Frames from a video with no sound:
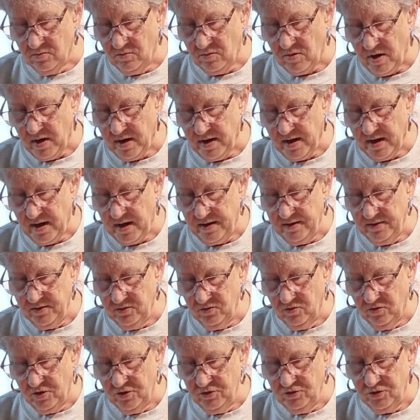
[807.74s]
right out of the
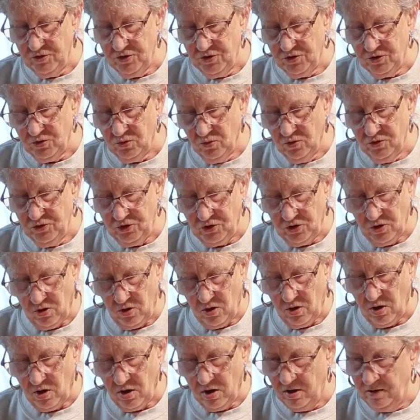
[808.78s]
grocery store
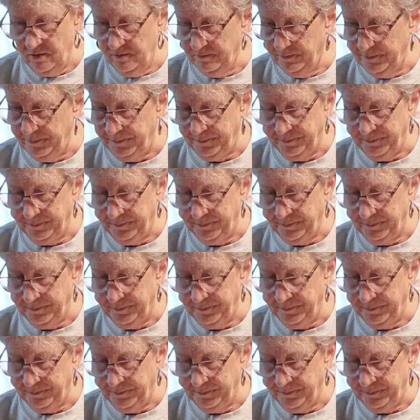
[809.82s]
jar.